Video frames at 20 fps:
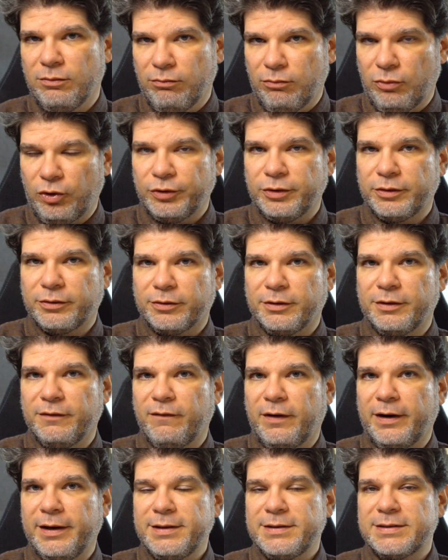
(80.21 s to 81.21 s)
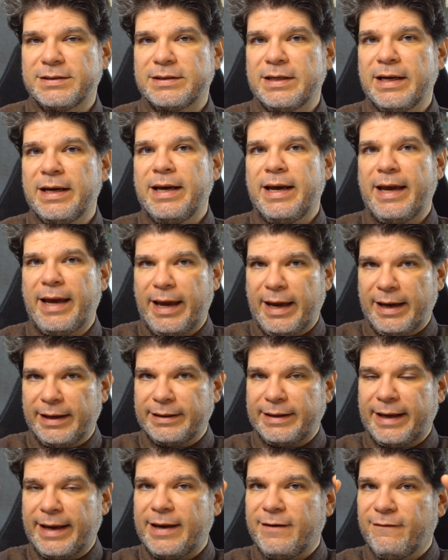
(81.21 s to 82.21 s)
monitor device
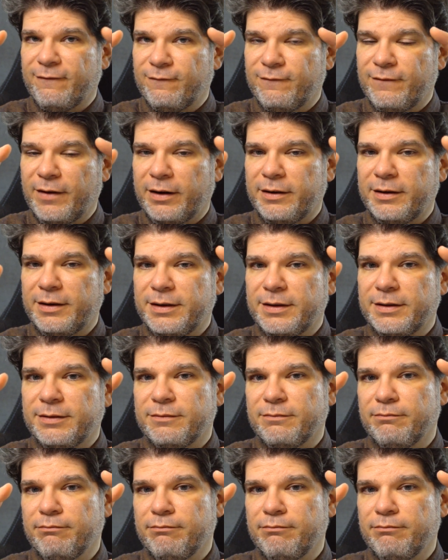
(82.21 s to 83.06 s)
and a very